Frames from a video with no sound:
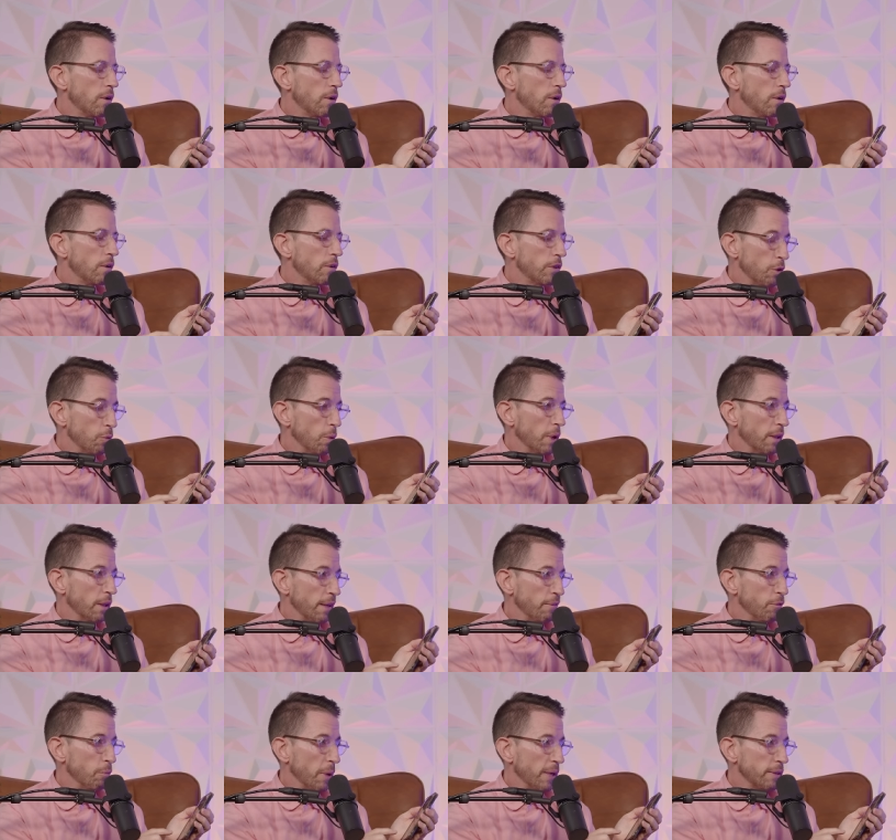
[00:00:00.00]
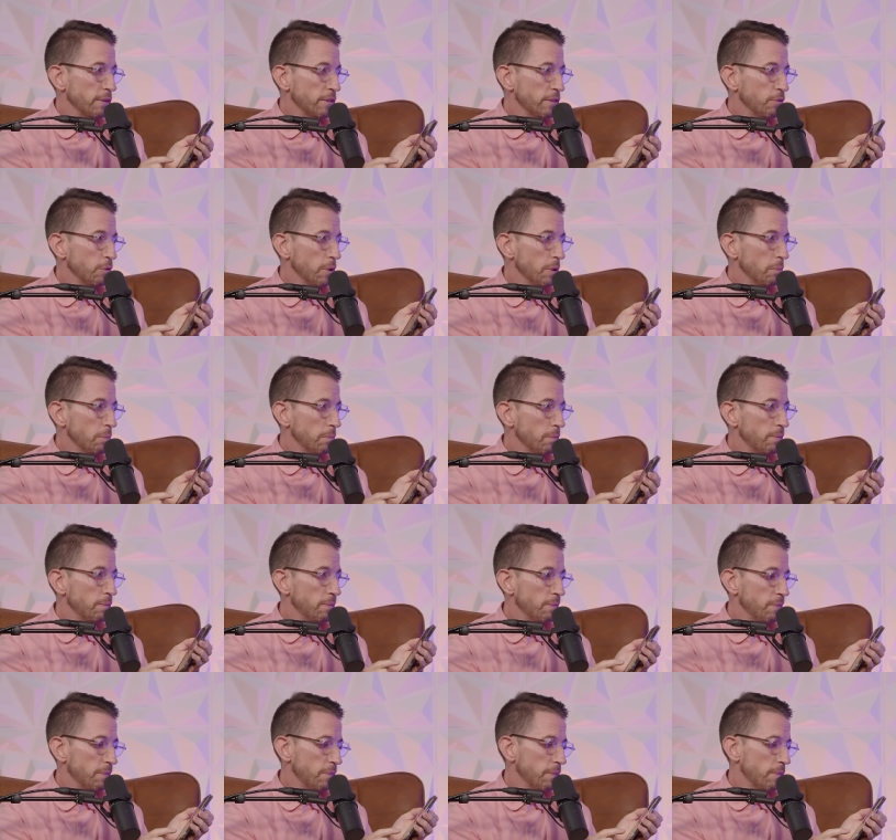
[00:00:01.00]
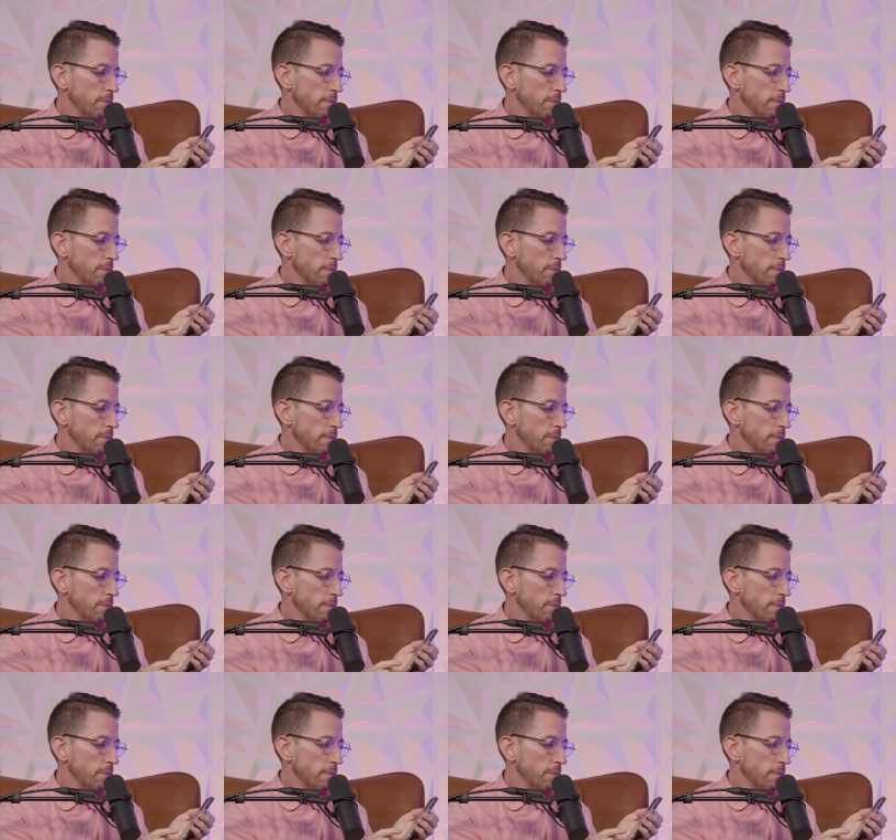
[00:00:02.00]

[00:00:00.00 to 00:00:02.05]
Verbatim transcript: do you want to leave a message for him? Yeah.